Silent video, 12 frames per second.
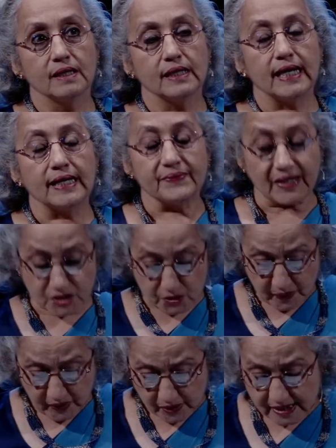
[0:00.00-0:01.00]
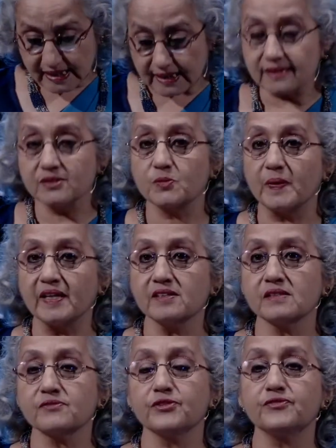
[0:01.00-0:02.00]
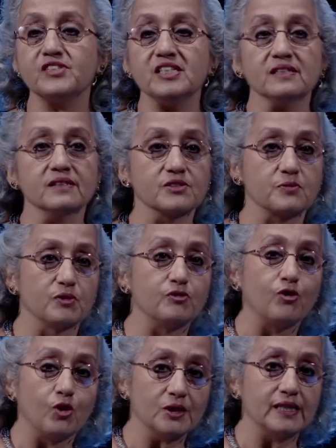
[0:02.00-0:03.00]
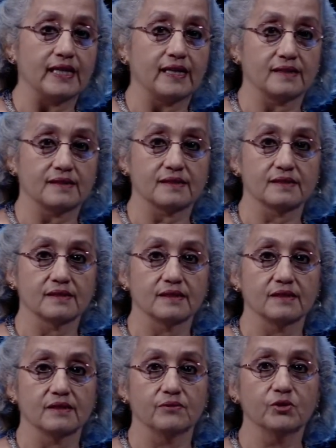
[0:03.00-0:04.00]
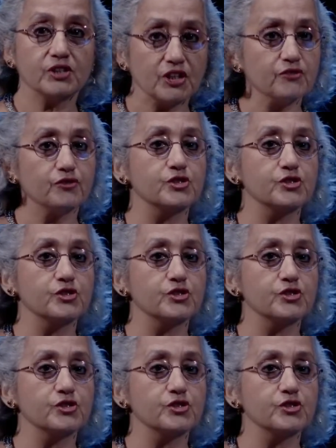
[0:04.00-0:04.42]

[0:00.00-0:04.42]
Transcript: And that's because he had spent 50 years before that working for